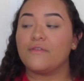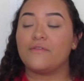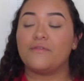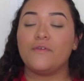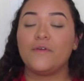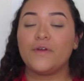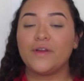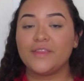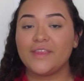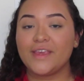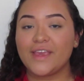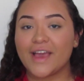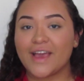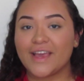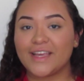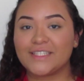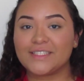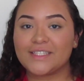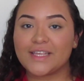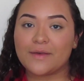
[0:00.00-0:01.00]
For the
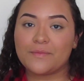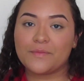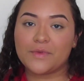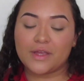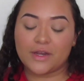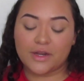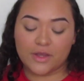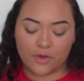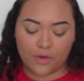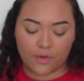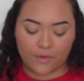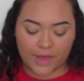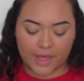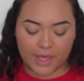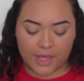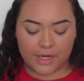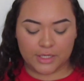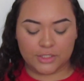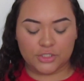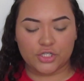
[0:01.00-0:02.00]
eyes, I'm gonna go
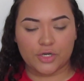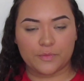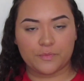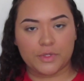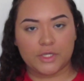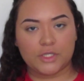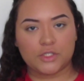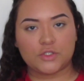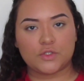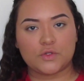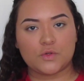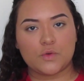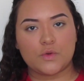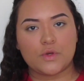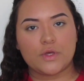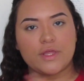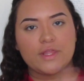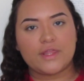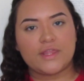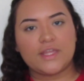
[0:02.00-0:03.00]
ahead and jump into
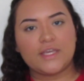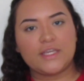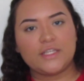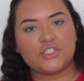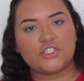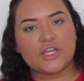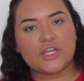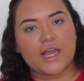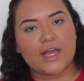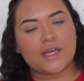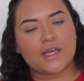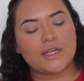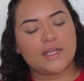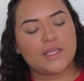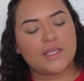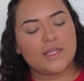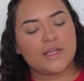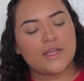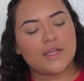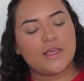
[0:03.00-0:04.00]
the
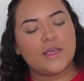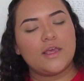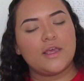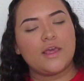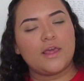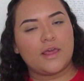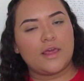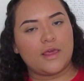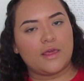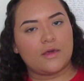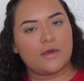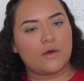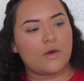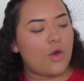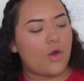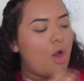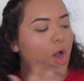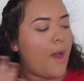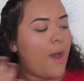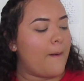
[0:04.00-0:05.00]
Jaclyn
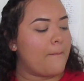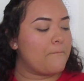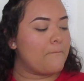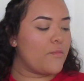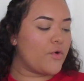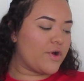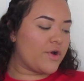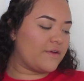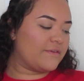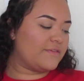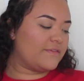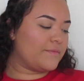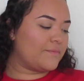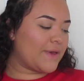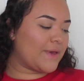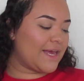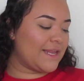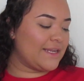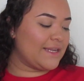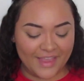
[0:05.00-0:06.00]
Hill Morphe
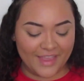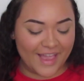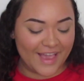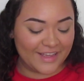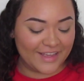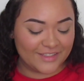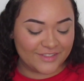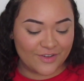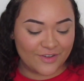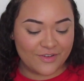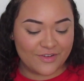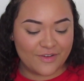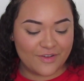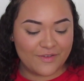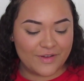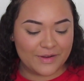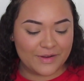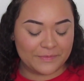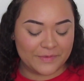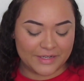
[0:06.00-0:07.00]
palette. I don't know
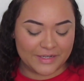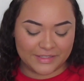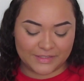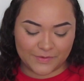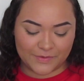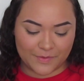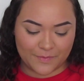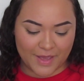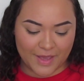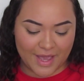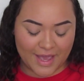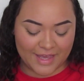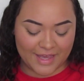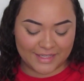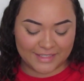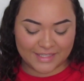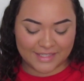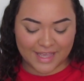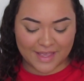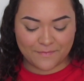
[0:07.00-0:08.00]
what I'm gonna do with my
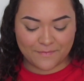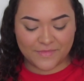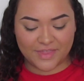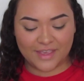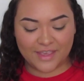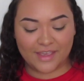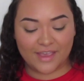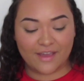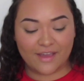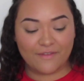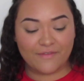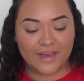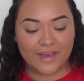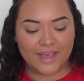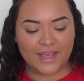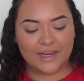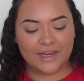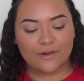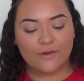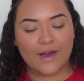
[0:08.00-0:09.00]
eyes. I'm thinking of a
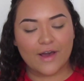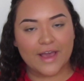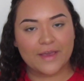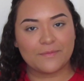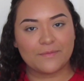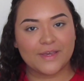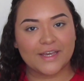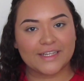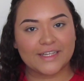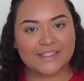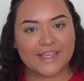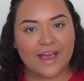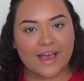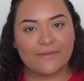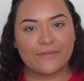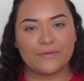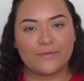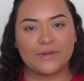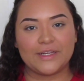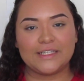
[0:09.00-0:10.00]
halo eye because I
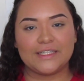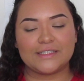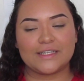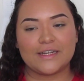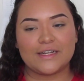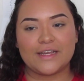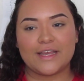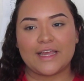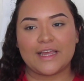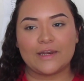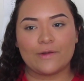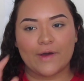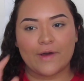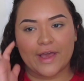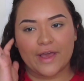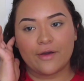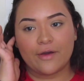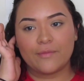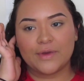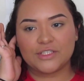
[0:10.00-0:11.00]
haven't really done a halo
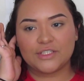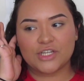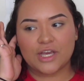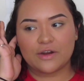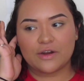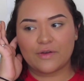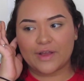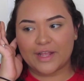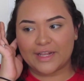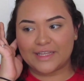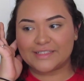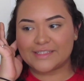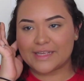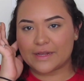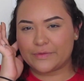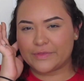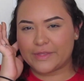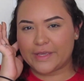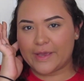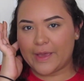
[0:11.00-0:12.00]
eye on my channel. At least I
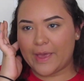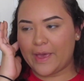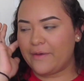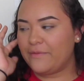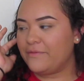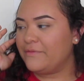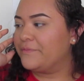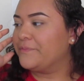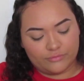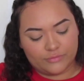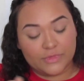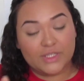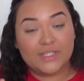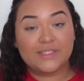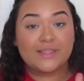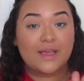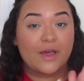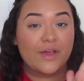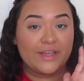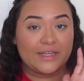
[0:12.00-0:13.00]
don't think I have.
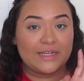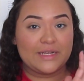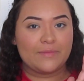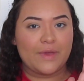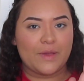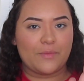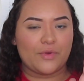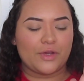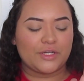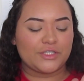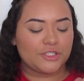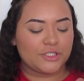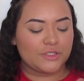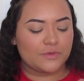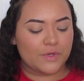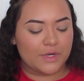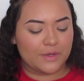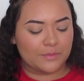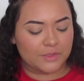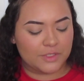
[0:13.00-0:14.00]
This is how I clean my brushes
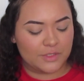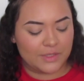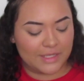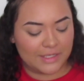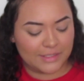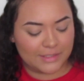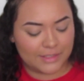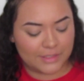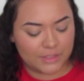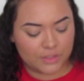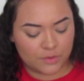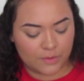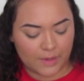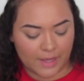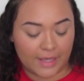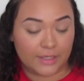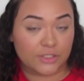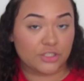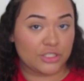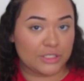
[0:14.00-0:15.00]
when I'm too lazy to
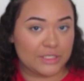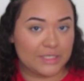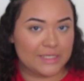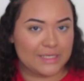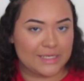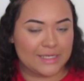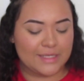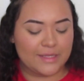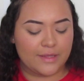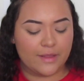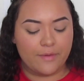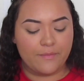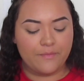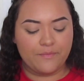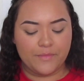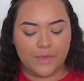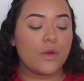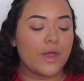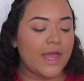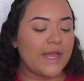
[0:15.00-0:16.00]
actually clean them.
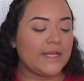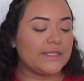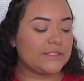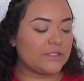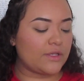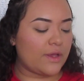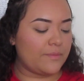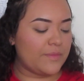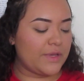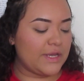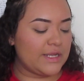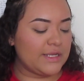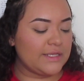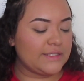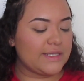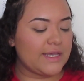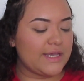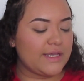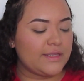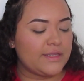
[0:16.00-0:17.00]
Okay, so I'm gonna
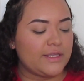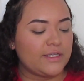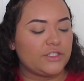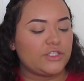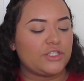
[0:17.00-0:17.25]
take the